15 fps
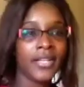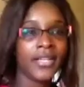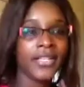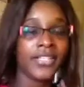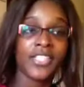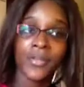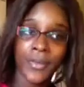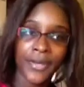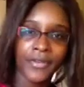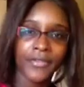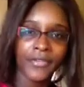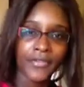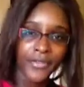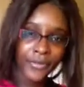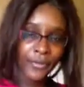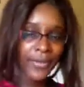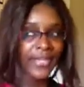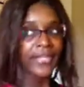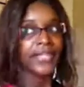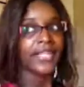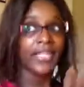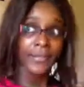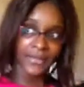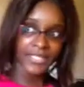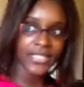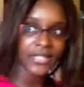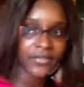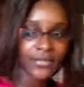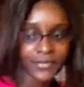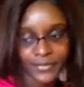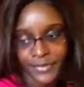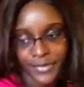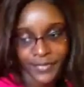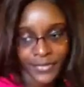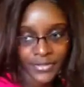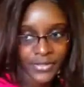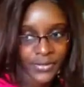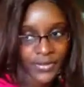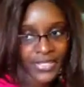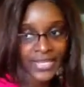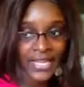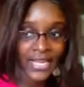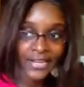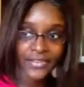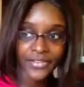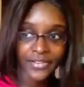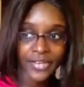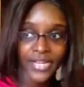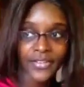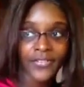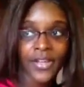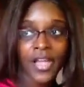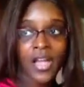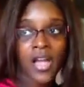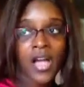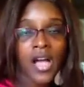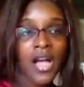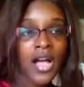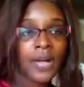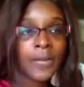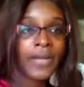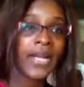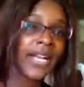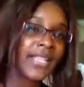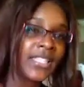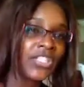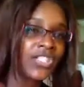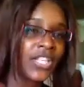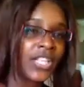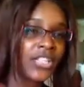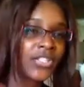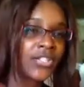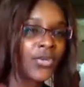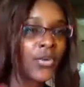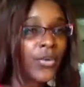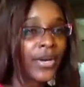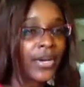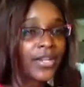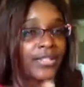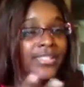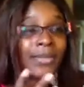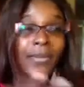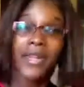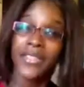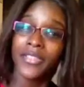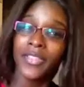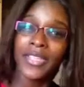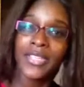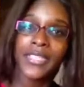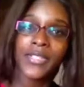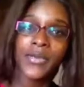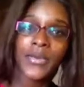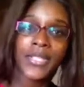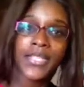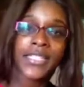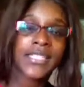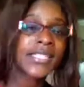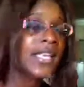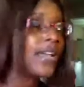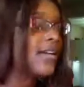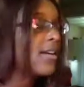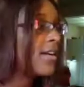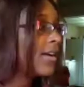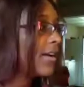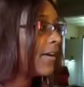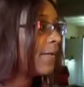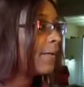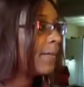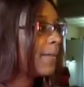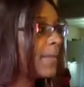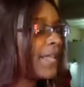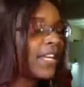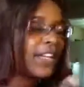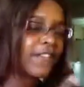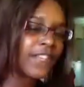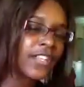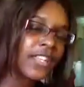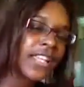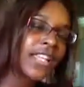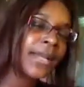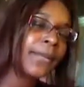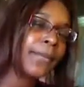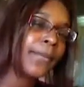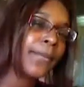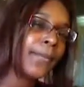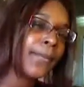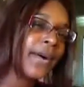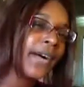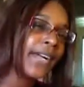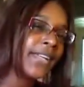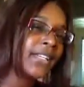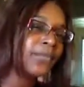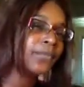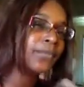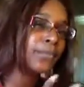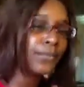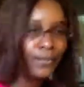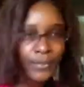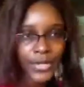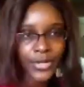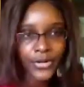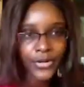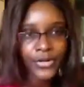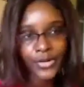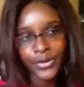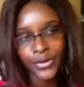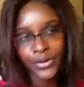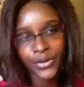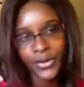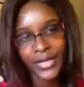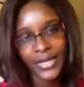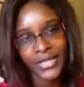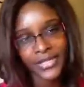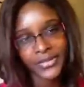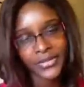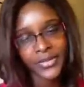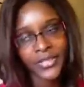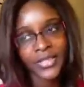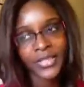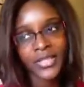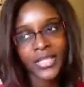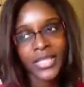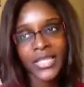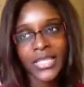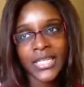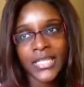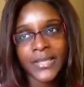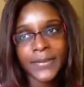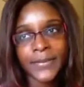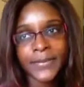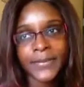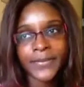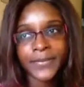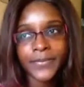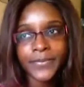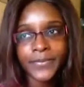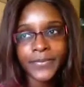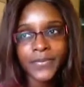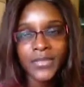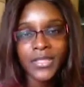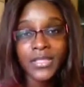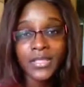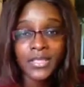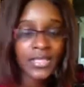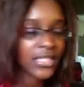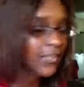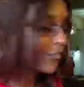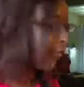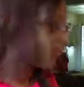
so my updated review of this wig after I've gotten the chance to wear some other lace wigs, and I feel like I better know how to give a